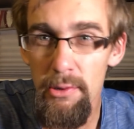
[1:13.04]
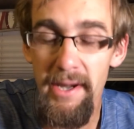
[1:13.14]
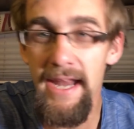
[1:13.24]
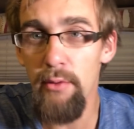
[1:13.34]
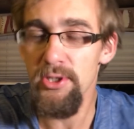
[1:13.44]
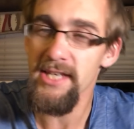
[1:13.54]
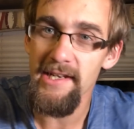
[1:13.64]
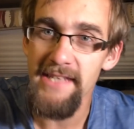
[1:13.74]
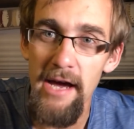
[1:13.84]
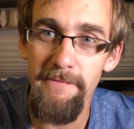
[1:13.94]
Right now, we're
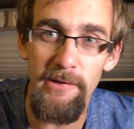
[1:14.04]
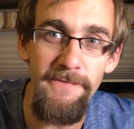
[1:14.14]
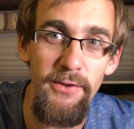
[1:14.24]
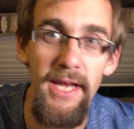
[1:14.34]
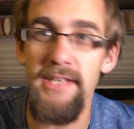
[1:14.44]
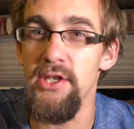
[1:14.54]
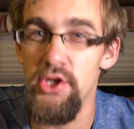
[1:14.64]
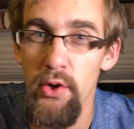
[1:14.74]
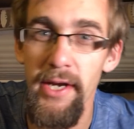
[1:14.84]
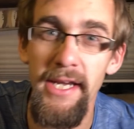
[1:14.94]
settled down for a few days
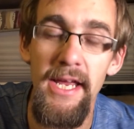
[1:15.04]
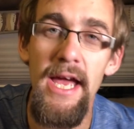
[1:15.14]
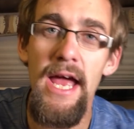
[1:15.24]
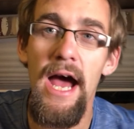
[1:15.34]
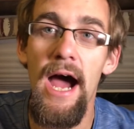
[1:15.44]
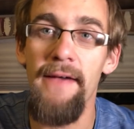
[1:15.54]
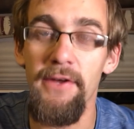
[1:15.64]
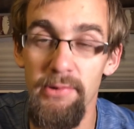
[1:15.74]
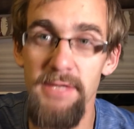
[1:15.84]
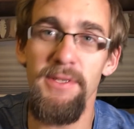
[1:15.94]
enjoying
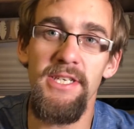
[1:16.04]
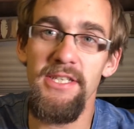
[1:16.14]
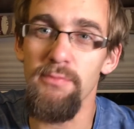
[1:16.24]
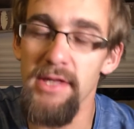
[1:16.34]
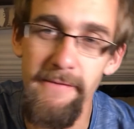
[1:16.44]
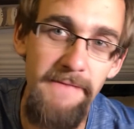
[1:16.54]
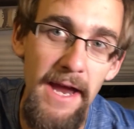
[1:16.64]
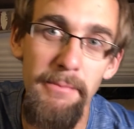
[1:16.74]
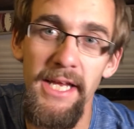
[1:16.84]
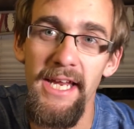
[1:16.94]
the Christmas season with the
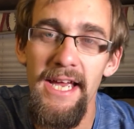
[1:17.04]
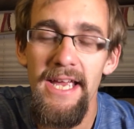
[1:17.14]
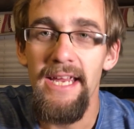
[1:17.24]
family